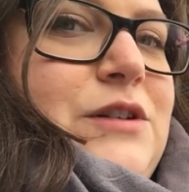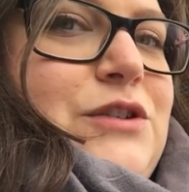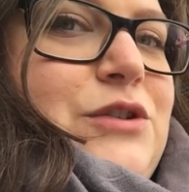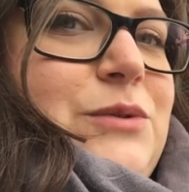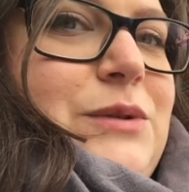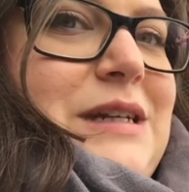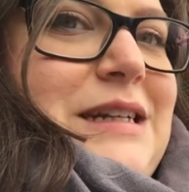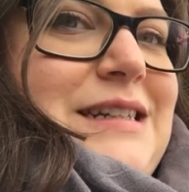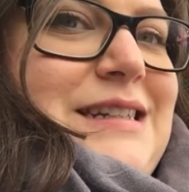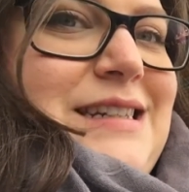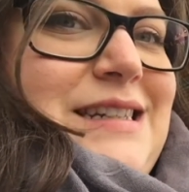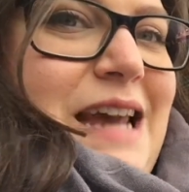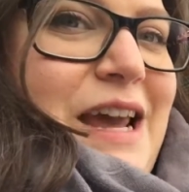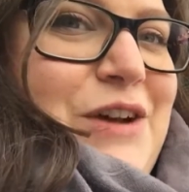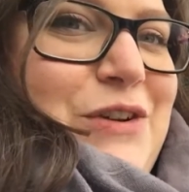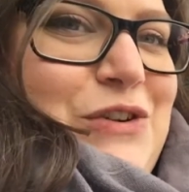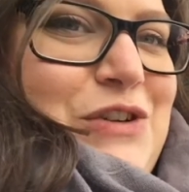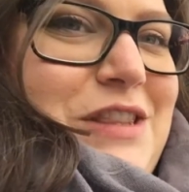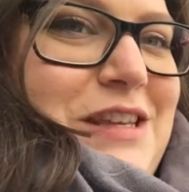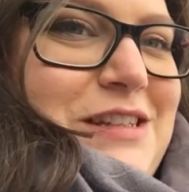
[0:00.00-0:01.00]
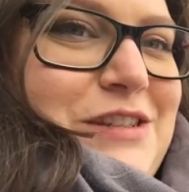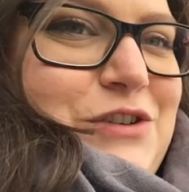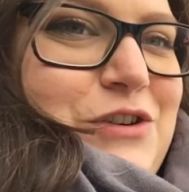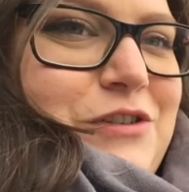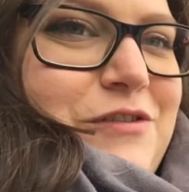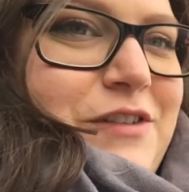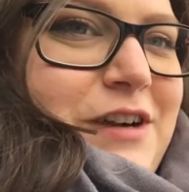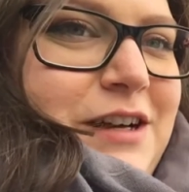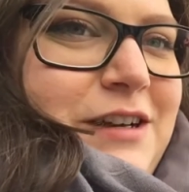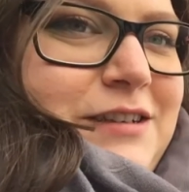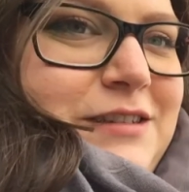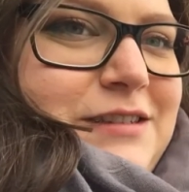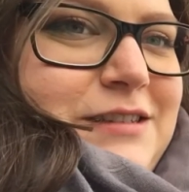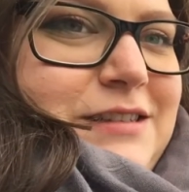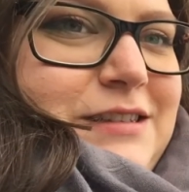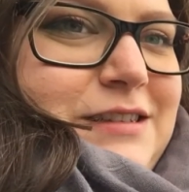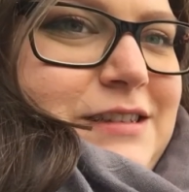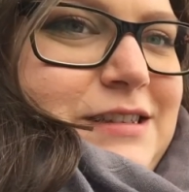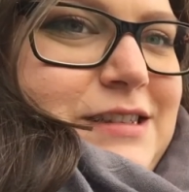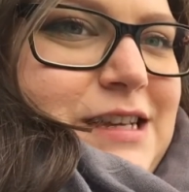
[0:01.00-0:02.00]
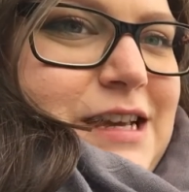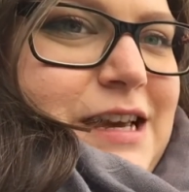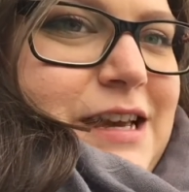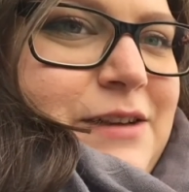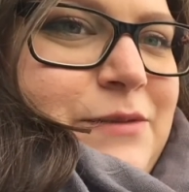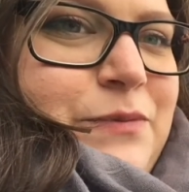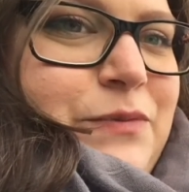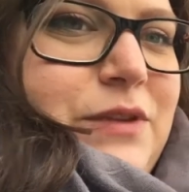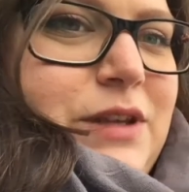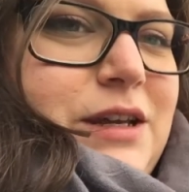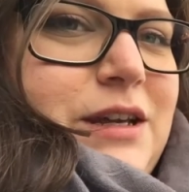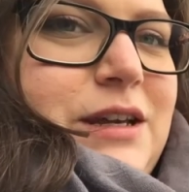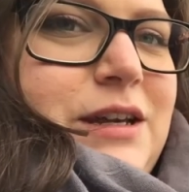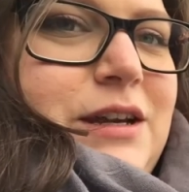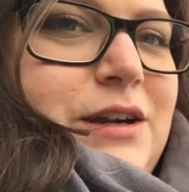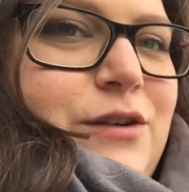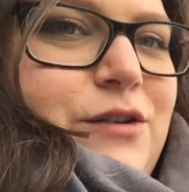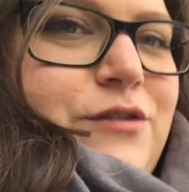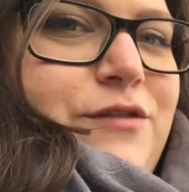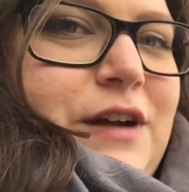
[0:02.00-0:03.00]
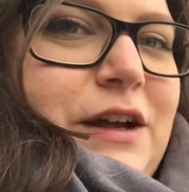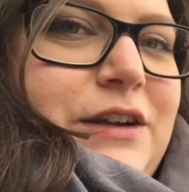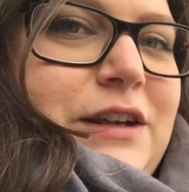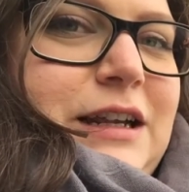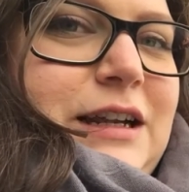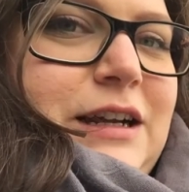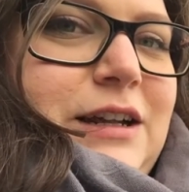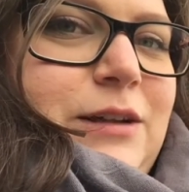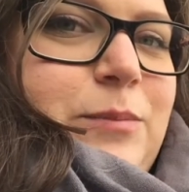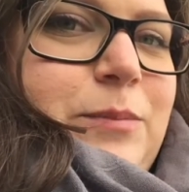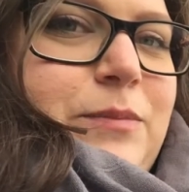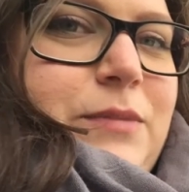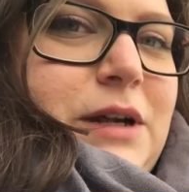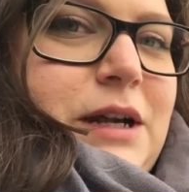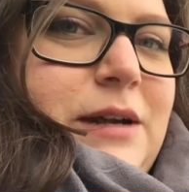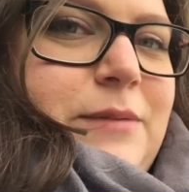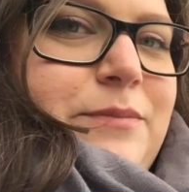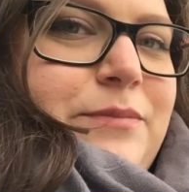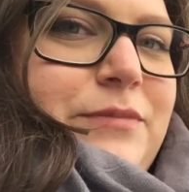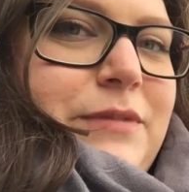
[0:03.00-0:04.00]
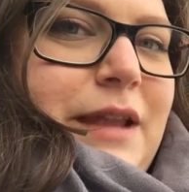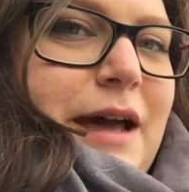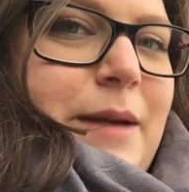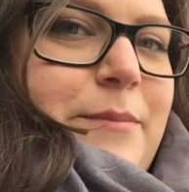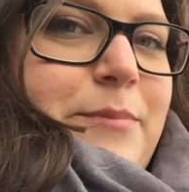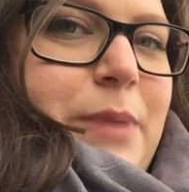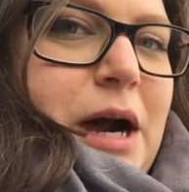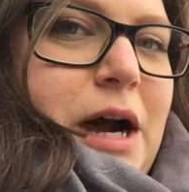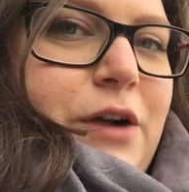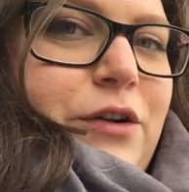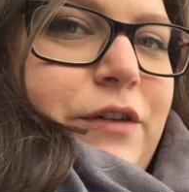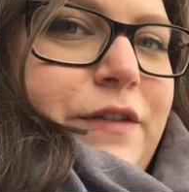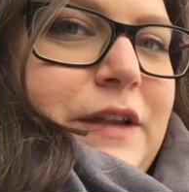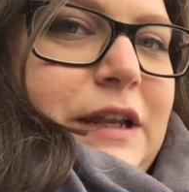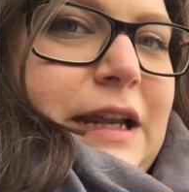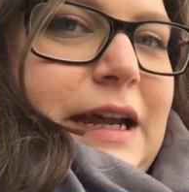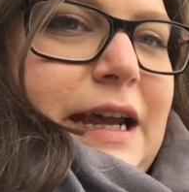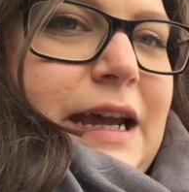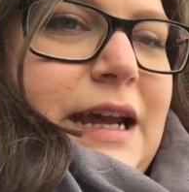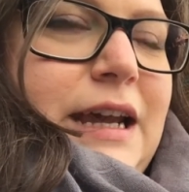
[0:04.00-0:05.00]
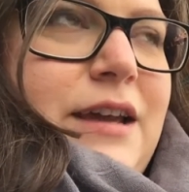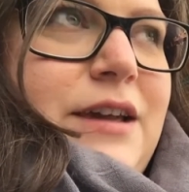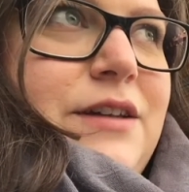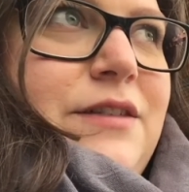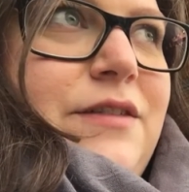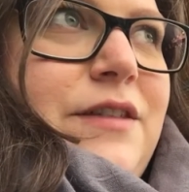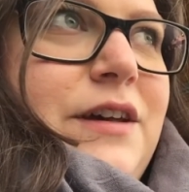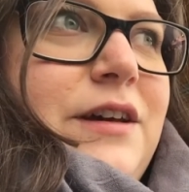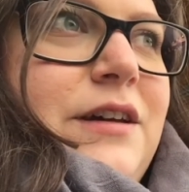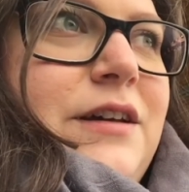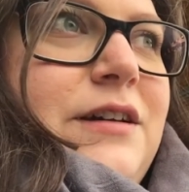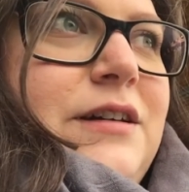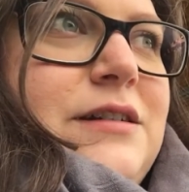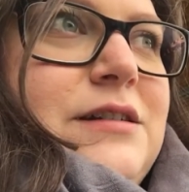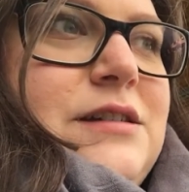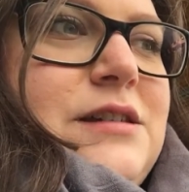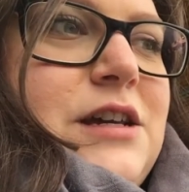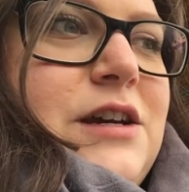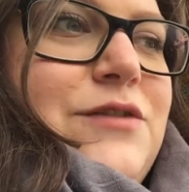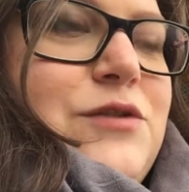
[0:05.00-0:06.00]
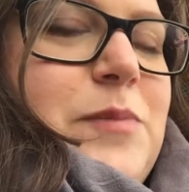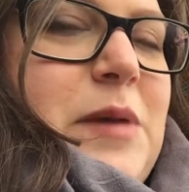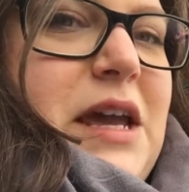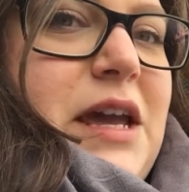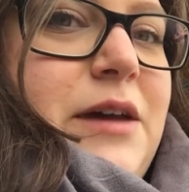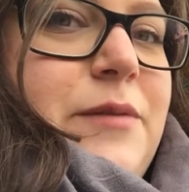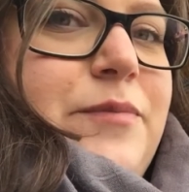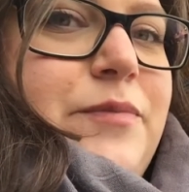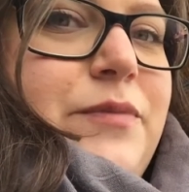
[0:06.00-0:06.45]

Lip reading: So we need to stay under this cover. It's here. We found a little like bar on the lake that serves beer.